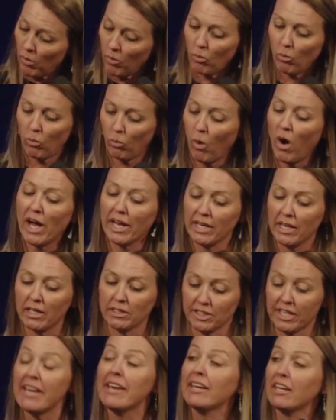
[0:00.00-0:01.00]
One,
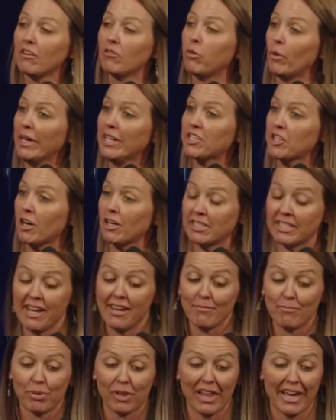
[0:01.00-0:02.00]
10 of which are
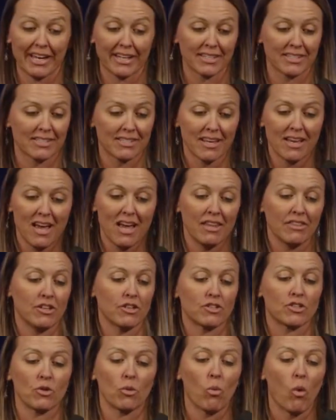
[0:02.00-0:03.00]
10 plagues.
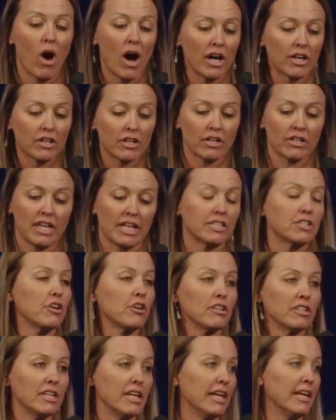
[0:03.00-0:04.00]
There's the water that
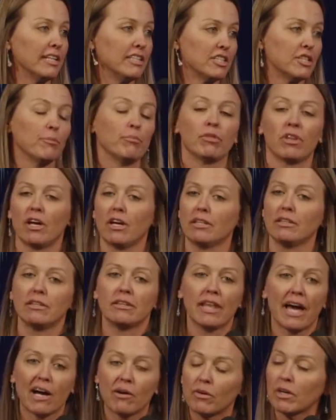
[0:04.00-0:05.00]
turned into blood.
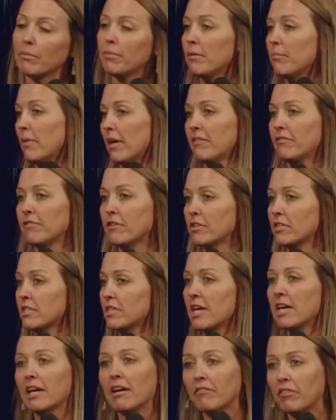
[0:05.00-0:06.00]
That would have been my first
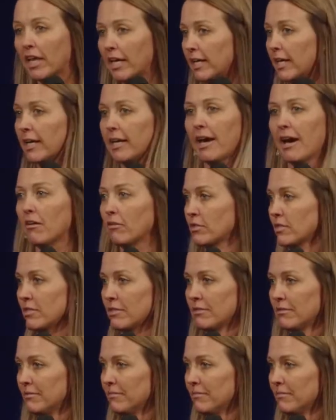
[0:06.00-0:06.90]
thing of like, get out.